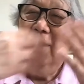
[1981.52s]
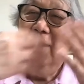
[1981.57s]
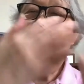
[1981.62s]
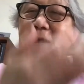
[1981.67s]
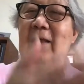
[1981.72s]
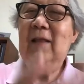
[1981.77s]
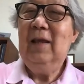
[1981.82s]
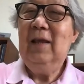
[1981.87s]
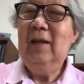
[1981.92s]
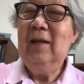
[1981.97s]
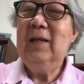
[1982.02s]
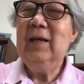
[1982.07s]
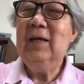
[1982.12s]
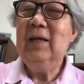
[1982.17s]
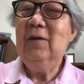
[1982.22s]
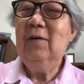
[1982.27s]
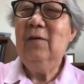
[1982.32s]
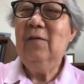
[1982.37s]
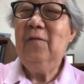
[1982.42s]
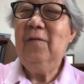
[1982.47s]
in the
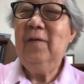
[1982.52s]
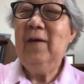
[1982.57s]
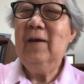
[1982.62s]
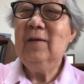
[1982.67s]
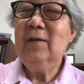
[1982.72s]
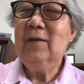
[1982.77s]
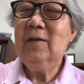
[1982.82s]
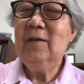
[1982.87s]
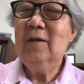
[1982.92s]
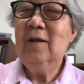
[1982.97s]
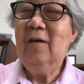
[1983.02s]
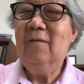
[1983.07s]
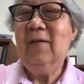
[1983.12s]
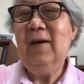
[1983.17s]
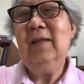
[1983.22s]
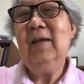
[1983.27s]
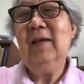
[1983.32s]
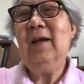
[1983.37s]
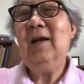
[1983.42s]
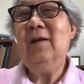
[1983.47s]
internal affairs of
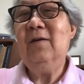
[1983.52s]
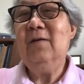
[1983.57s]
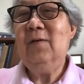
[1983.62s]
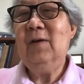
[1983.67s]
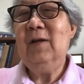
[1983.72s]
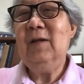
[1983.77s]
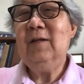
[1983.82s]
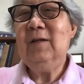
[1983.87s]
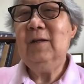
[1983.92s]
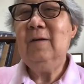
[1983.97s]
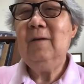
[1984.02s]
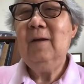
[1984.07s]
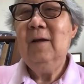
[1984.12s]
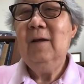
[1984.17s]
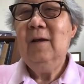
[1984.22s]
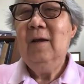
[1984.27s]
other countries. No?